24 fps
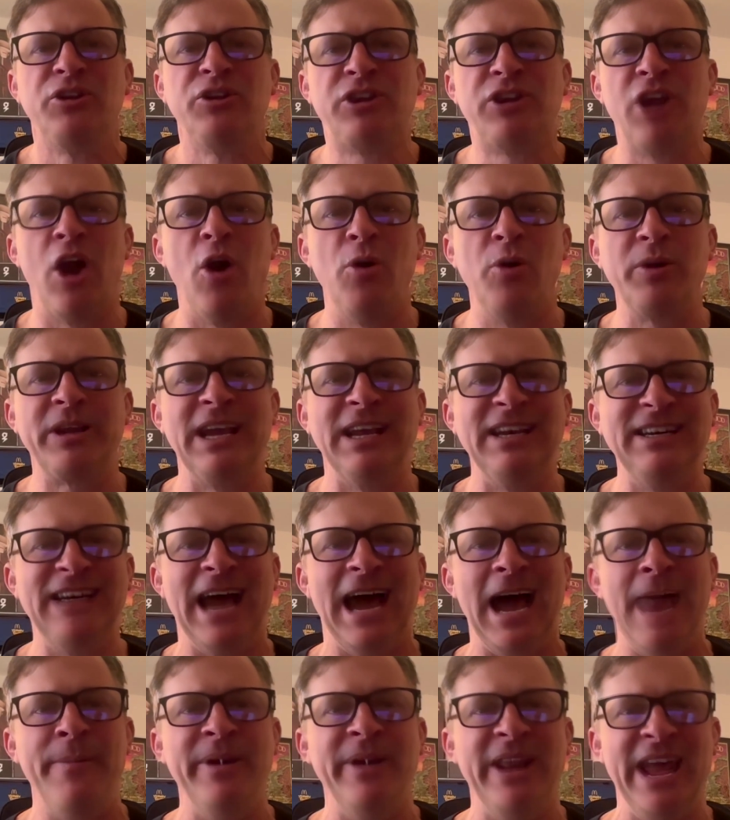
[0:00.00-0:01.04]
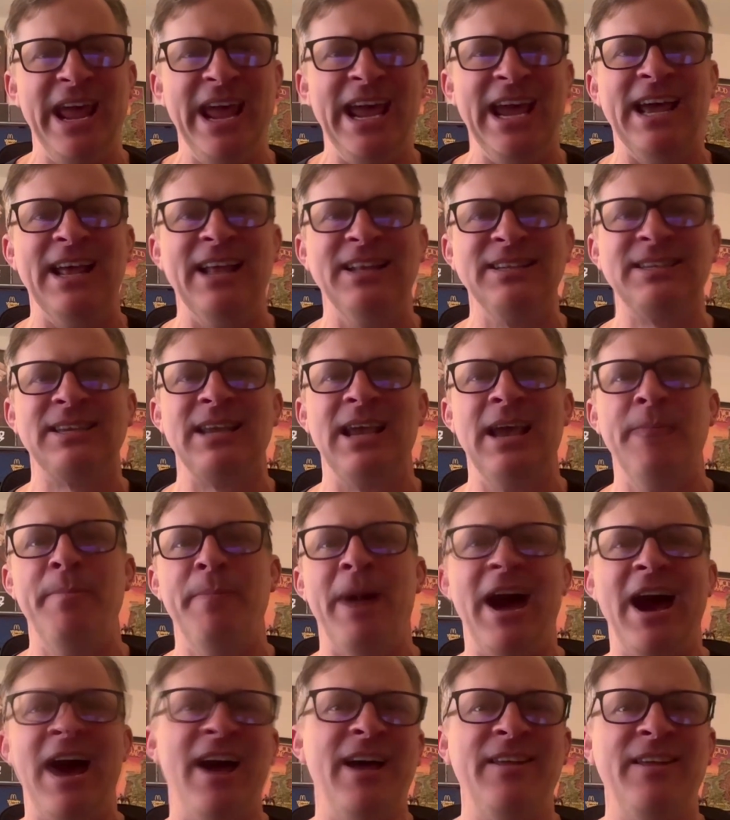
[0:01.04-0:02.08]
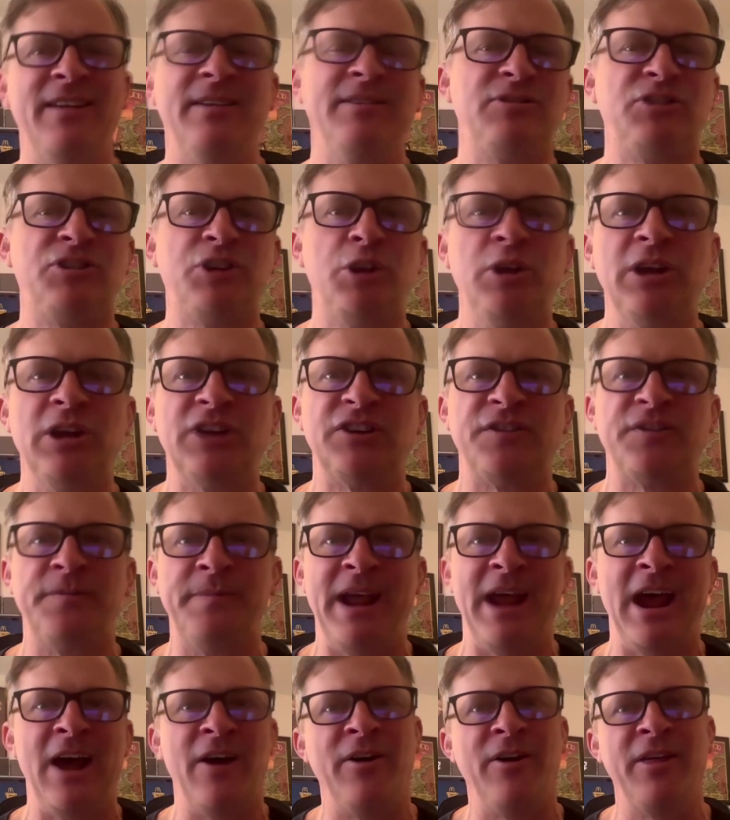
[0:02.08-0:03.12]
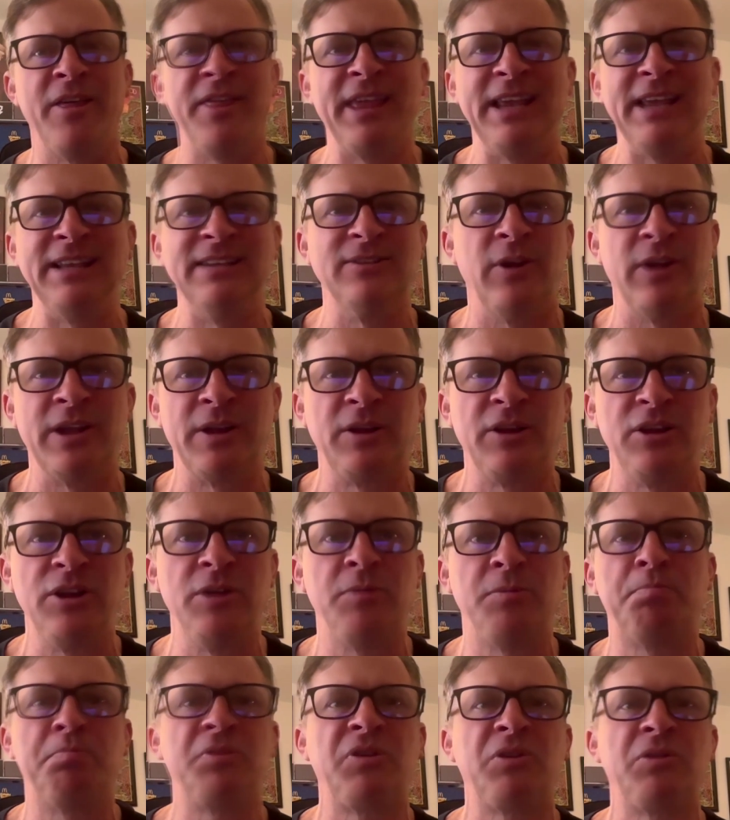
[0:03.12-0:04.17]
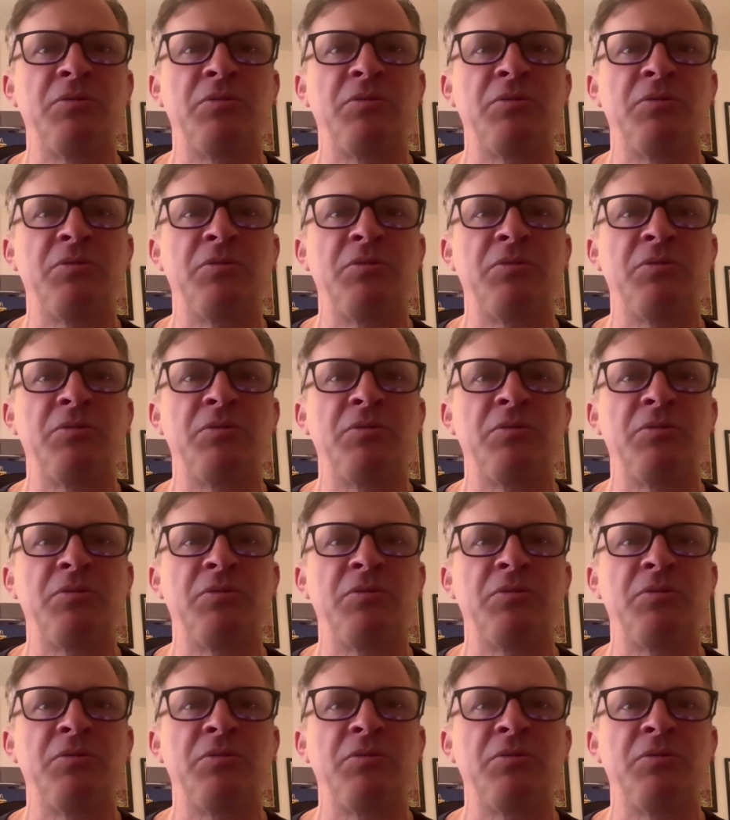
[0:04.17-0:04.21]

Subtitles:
Don't get diamond hands and buy 2 years from now, the thing's only, you'd